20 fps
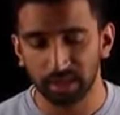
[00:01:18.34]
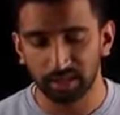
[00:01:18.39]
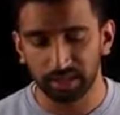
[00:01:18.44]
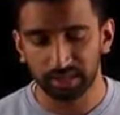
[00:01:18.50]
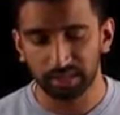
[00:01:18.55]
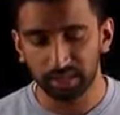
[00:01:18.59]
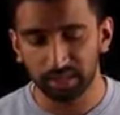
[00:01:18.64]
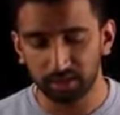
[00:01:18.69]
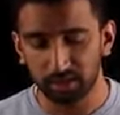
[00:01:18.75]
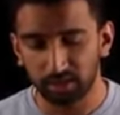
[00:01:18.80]

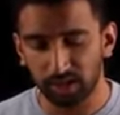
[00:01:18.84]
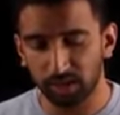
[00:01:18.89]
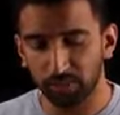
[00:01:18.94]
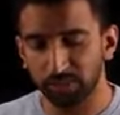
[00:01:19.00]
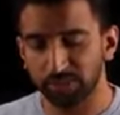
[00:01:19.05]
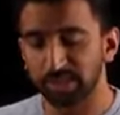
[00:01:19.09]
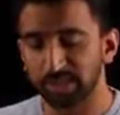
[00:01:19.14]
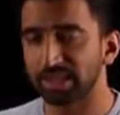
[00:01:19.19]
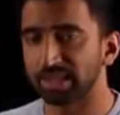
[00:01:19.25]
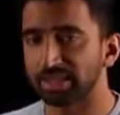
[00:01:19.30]
Let's get started
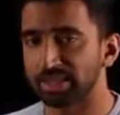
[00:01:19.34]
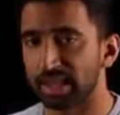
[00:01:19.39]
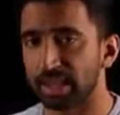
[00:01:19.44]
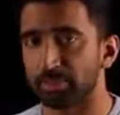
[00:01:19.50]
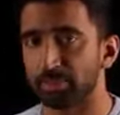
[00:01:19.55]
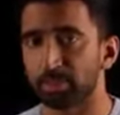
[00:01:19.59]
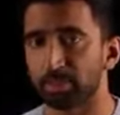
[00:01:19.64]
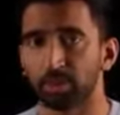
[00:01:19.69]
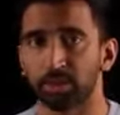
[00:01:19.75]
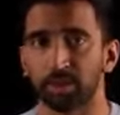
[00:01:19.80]
with an
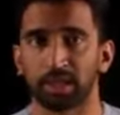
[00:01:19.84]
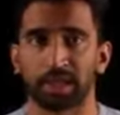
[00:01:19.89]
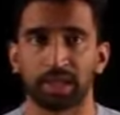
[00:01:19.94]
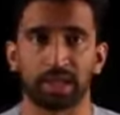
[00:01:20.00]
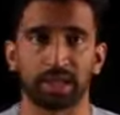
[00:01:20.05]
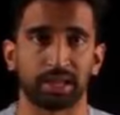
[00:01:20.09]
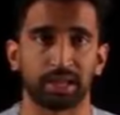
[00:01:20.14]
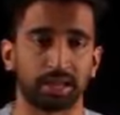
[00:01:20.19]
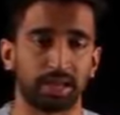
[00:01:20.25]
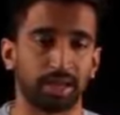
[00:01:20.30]
example,
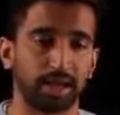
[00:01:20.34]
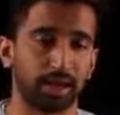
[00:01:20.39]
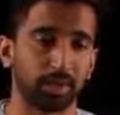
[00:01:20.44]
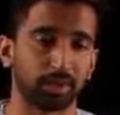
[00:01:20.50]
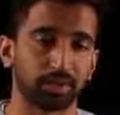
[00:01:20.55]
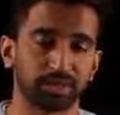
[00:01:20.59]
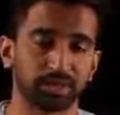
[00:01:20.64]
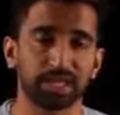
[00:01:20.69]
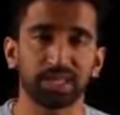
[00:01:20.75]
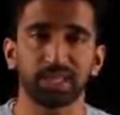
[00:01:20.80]
and
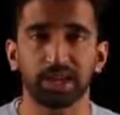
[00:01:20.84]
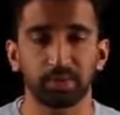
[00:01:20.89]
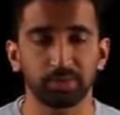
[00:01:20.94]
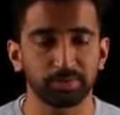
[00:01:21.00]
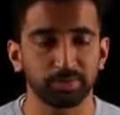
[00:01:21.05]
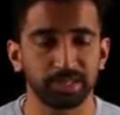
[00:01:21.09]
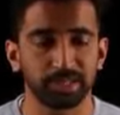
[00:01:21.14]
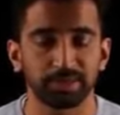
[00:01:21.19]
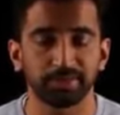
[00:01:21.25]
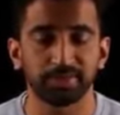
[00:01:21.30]
we'll say that
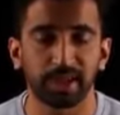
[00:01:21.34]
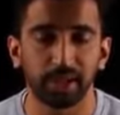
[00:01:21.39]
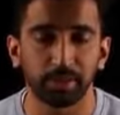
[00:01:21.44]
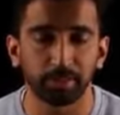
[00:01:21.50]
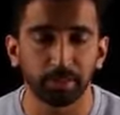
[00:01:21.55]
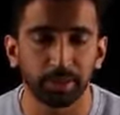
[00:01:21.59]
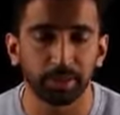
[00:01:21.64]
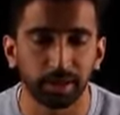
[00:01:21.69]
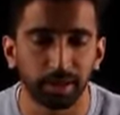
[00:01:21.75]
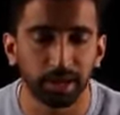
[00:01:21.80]
I'm a
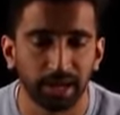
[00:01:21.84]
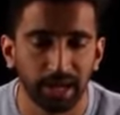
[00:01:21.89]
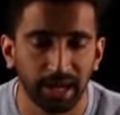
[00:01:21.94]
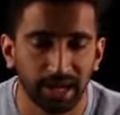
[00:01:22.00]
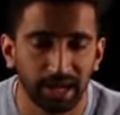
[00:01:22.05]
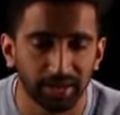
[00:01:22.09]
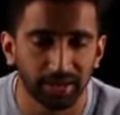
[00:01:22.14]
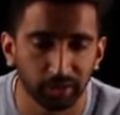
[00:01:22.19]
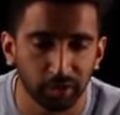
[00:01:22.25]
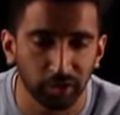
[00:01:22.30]
developer
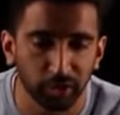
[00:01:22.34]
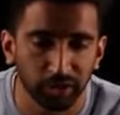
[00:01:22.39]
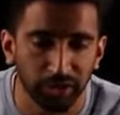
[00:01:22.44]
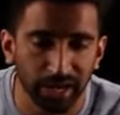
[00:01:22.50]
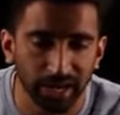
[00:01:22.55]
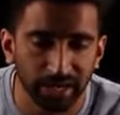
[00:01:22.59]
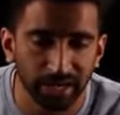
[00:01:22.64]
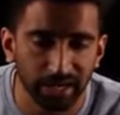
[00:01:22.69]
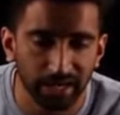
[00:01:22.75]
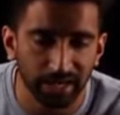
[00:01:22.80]
and I've
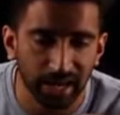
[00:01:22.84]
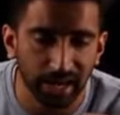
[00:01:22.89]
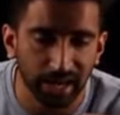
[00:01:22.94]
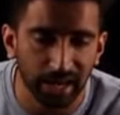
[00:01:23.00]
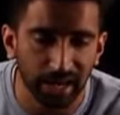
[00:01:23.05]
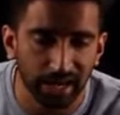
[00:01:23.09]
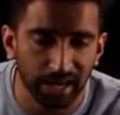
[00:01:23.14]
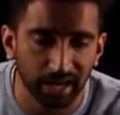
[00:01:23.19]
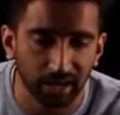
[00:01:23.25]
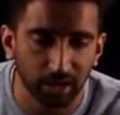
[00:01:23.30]
created
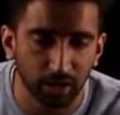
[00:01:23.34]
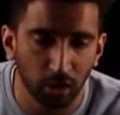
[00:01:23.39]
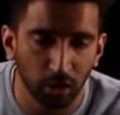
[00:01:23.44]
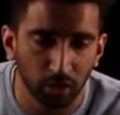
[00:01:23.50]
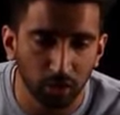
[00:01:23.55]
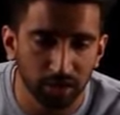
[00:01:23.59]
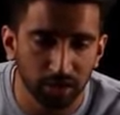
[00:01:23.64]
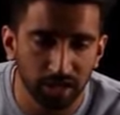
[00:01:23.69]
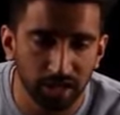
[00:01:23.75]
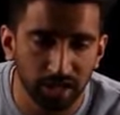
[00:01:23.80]
a
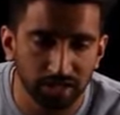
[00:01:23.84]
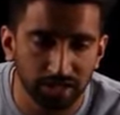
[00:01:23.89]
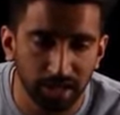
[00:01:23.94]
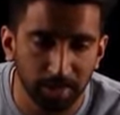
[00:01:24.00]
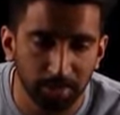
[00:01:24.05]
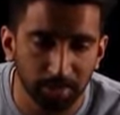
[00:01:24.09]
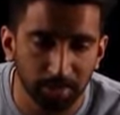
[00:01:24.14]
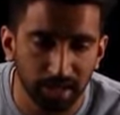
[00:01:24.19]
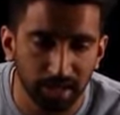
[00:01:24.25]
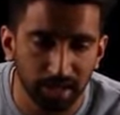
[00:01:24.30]
Node.js
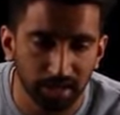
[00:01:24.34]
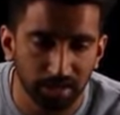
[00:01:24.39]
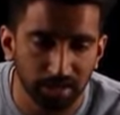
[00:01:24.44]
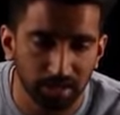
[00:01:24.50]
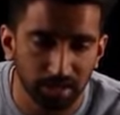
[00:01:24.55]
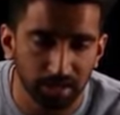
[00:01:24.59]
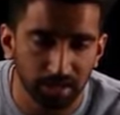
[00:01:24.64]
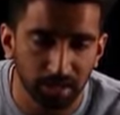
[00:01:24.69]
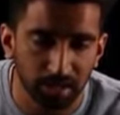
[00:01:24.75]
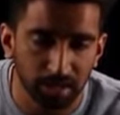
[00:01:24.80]

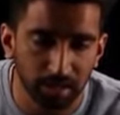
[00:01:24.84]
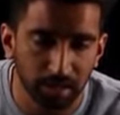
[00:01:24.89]
application